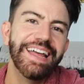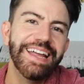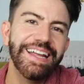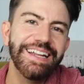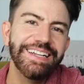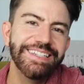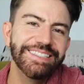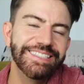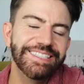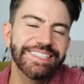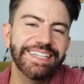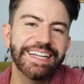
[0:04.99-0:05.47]

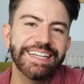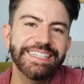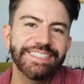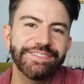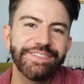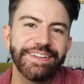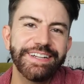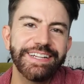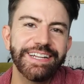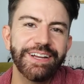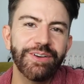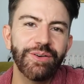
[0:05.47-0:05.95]
In
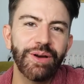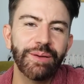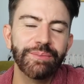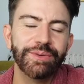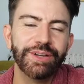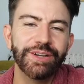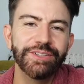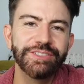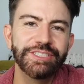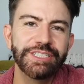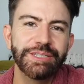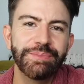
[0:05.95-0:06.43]
today's video,
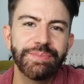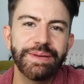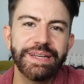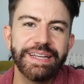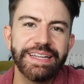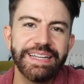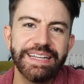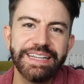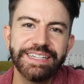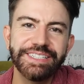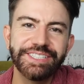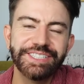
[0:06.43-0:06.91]
I'm going to
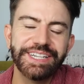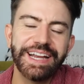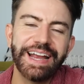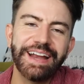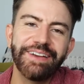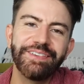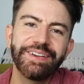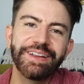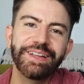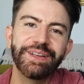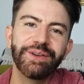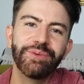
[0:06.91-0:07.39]
be
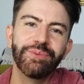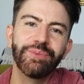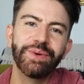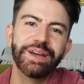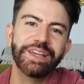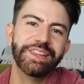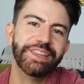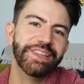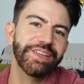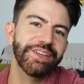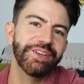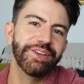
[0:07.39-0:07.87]
sharing
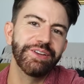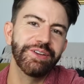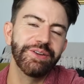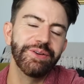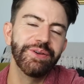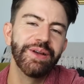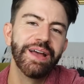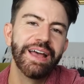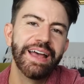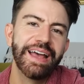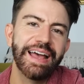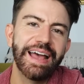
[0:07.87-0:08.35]
with
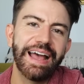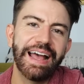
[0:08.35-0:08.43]
you